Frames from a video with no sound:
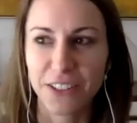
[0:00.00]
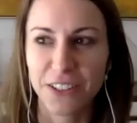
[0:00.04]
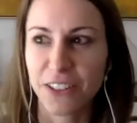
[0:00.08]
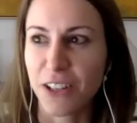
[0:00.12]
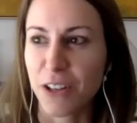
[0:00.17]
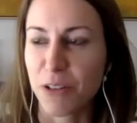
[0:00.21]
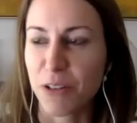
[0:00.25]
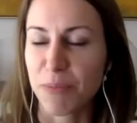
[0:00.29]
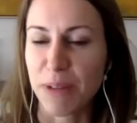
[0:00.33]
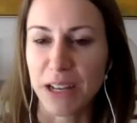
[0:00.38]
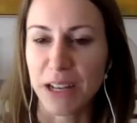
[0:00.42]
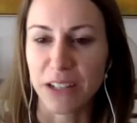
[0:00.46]

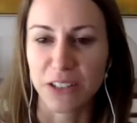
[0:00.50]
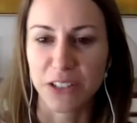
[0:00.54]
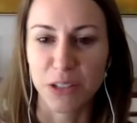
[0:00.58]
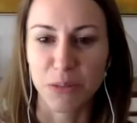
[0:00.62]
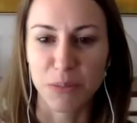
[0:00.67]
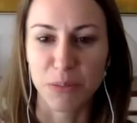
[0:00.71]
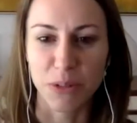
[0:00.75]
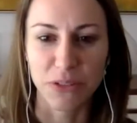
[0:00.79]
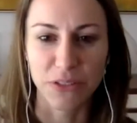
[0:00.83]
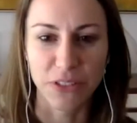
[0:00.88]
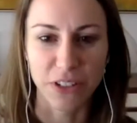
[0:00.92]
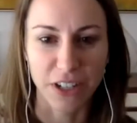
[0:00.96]
about
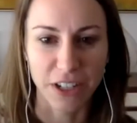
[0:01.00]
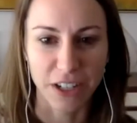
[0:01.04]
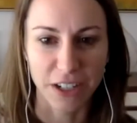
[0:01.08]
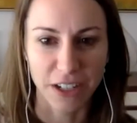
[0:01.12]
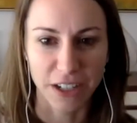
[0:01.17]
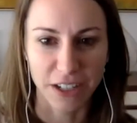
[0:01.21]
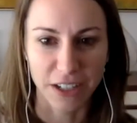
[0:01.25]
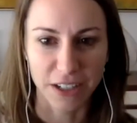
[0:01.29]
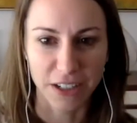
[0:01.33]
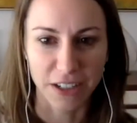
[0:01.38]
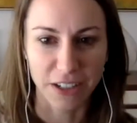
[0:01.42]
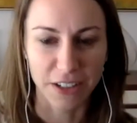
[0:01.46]
some of
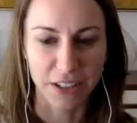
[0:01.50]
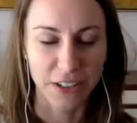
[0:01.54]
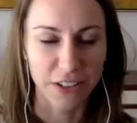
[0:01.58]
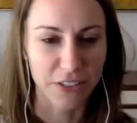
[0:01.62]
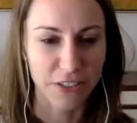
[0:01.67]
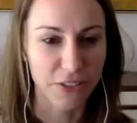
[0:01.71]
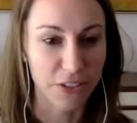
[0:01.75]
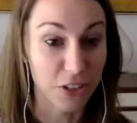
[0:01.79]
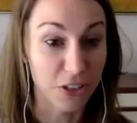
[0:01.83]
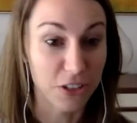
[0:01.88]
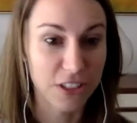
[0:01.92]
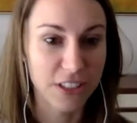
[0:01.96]
our
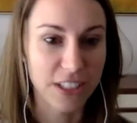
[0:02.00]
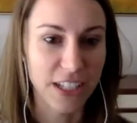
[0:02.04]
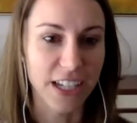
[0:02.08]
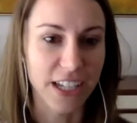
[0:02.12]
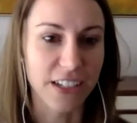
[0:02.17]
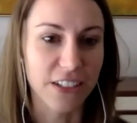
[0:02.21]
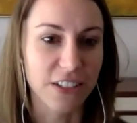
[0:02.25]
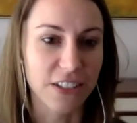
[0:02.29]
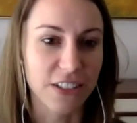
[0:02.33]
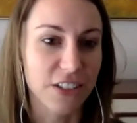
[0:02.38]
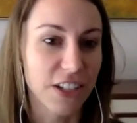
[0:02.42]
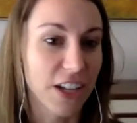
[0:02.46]
folks
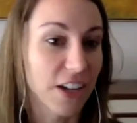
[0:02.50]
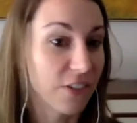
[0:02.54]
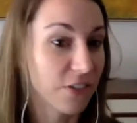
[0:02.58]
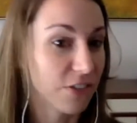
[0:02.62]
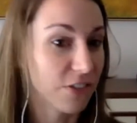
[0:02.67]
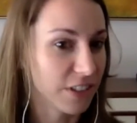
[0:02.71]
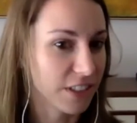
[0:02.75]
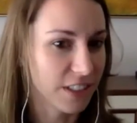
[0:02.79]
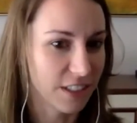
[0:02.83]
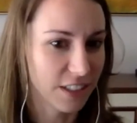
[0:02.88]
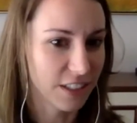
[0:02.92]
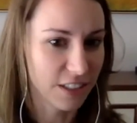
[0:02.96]
that have
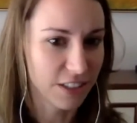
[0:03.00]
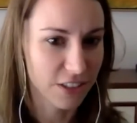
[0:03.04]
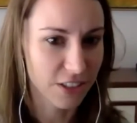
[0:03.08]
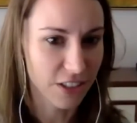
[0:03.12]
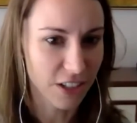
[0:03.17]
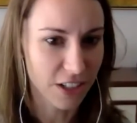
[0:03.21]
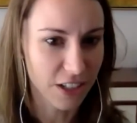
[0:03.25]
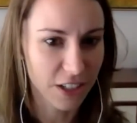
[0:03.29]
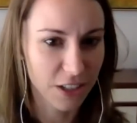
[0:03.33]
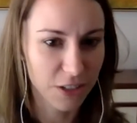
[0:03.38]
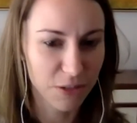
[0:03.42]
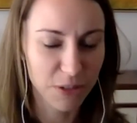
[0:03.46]
recently
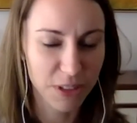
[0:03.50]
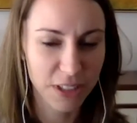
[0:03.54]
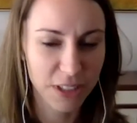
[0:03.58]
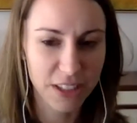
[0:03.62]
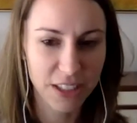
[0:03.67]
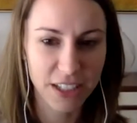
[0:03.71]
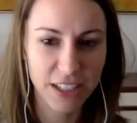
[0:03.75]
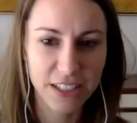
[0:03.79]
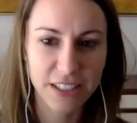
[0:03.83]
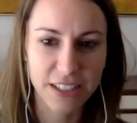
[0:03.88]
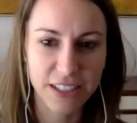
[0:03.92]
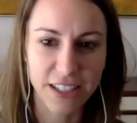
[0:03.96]
started with
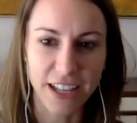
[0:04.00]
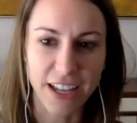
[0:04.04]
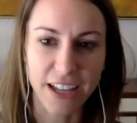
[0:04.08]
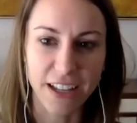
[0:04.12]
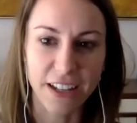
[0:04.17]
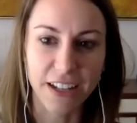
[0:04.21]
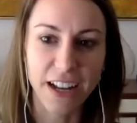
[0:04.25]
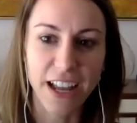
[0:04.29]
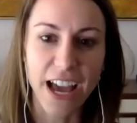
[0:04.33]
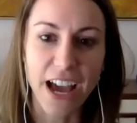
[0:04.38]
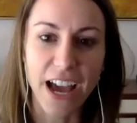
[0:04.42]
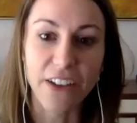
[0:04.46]
us
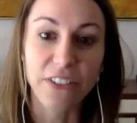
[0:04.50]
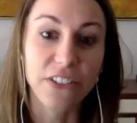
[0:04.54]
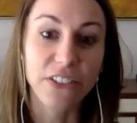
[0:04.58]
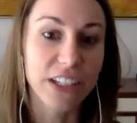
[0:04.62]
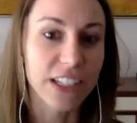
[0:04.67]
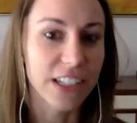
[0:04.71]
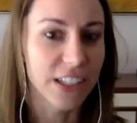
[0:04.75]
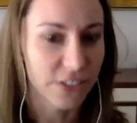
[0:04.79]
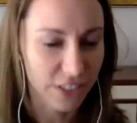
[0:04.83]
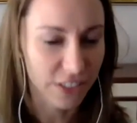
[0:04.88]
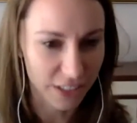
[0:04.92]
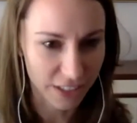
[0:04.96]
that haven't
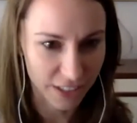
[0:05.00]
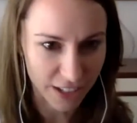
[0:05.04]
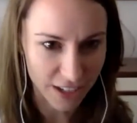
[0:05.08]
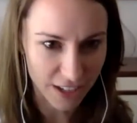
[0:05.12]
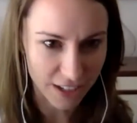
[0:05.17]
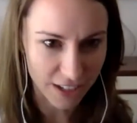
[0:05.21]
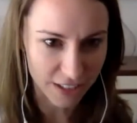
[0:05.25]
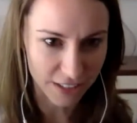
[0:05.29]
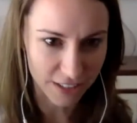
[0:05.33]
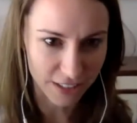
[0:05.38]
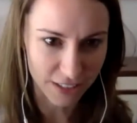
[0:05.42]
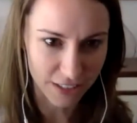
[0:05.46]
even
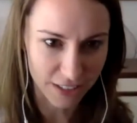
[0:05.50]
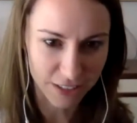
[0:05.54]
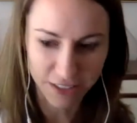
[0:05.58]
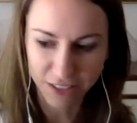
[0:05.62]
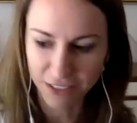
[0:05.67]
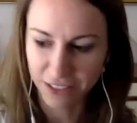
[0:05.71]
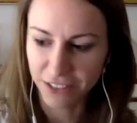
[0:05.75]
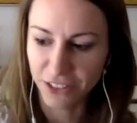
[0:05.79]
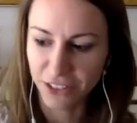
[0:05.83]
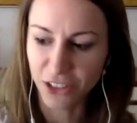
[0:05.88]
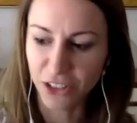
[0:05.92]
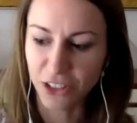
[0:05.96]
gotten,
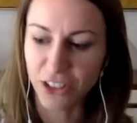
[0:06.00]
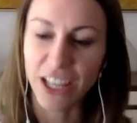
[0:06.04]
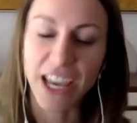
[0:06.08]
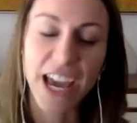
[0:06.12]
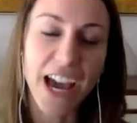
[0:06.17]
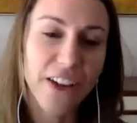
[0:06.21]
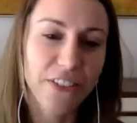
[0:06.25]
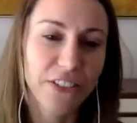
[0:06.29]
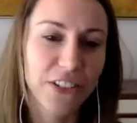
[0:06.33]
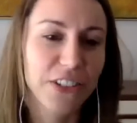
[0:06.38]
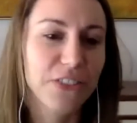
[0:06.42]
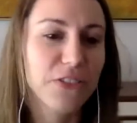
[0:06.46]
they
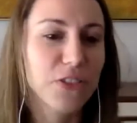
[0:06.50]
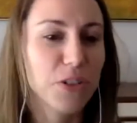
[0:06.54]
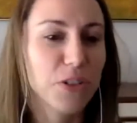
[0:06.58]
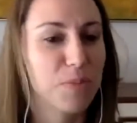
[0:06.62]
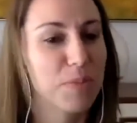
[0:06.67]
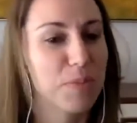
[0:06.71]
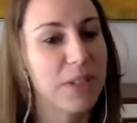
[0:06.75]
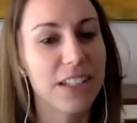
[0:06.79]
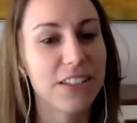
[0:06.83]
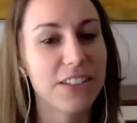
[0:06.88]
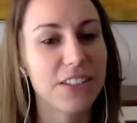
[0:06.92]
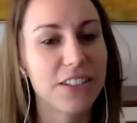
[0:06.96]
haven't even
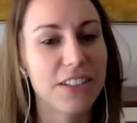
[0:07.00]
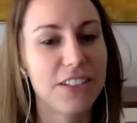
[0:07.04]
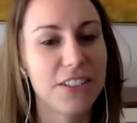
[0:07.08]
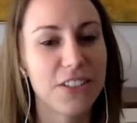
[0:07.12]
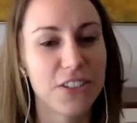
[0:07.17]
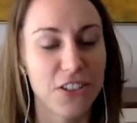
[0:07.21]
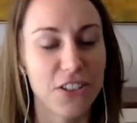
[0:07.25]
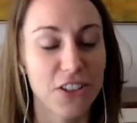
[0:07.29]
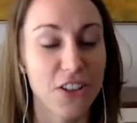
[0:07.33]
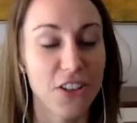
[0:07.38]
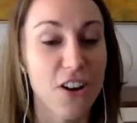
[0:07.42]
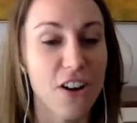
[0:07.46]
been into
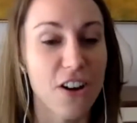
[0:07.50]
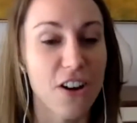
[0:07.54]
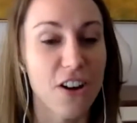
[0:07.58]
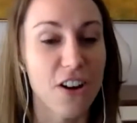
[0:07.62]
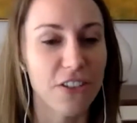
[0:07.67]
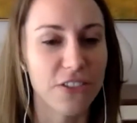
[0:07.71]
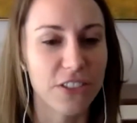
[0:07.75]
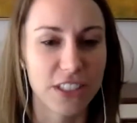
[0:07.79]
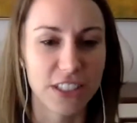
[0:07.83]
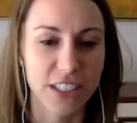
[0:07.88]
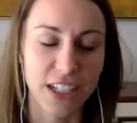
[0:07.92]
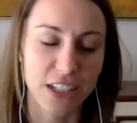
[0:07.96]
the
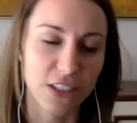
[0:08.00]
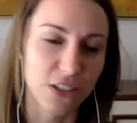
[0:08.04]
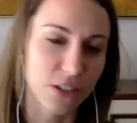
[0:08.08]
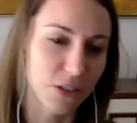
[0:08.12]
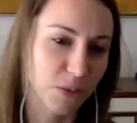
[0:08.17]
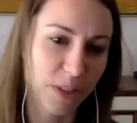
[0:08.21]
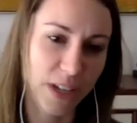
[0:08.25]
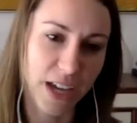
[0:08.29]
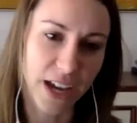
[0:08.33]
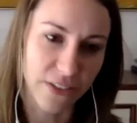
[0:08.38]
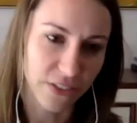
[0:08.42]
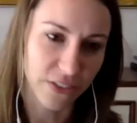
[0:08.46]
office yet. So
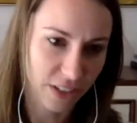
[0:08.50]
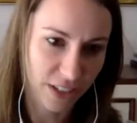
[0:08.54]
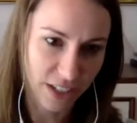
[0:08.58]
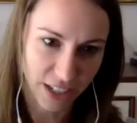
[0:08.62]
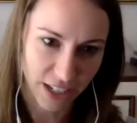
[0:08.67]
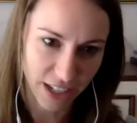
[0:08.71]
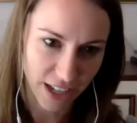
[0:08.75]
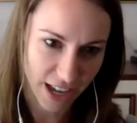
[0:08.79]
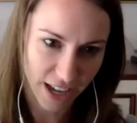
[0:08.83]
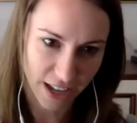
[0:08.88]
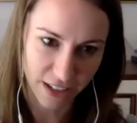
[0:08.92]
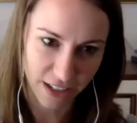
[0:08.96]
we haven't
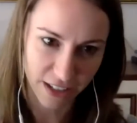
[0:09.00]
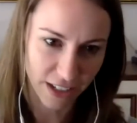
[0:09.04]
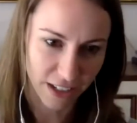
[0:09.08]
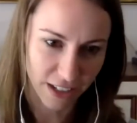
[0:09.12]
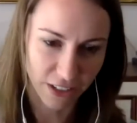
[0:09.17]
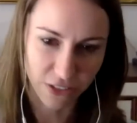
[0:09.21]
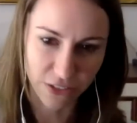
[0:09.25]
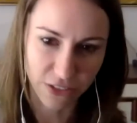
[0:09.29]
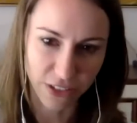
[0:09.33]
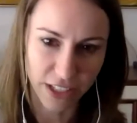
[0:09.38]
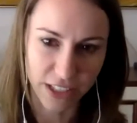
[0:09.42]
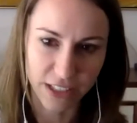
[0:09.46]
had
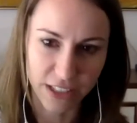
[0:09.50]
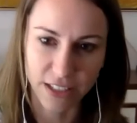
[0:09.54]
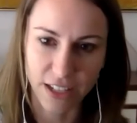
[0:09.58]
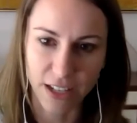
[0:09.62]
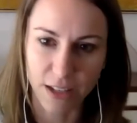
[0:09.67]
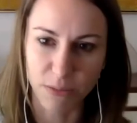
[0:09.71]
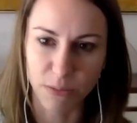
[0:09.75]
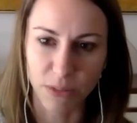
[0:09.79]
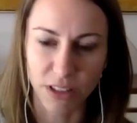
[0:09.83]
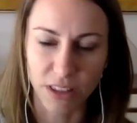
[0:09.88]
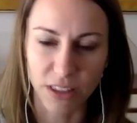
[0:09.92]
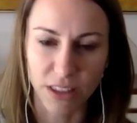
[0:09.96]
any
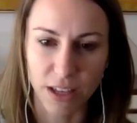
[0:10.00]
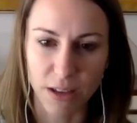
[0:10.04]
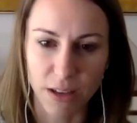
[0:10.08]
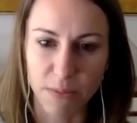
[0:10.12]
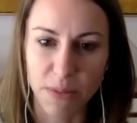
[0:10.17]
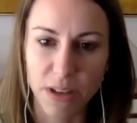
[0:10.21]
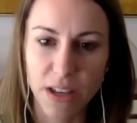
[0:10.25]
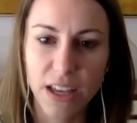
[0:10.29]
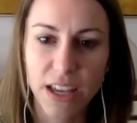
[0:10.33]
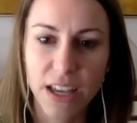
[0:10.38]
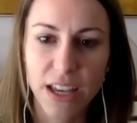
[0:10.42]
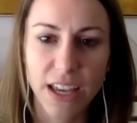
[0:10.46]
FaceTime with
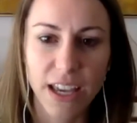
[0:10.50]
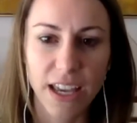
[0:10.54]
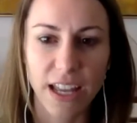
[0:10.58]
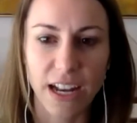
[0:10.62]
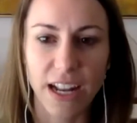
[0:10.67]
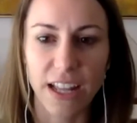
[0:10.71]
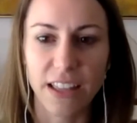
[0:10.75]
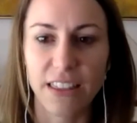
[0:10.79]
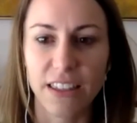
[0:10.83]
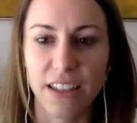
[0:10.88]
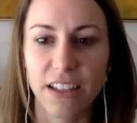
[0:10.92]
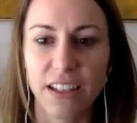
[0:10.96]
them. And
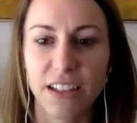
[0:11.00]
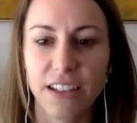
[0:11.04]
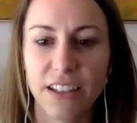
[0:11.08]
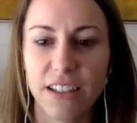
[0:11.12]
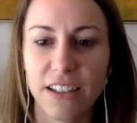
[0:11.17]
I think,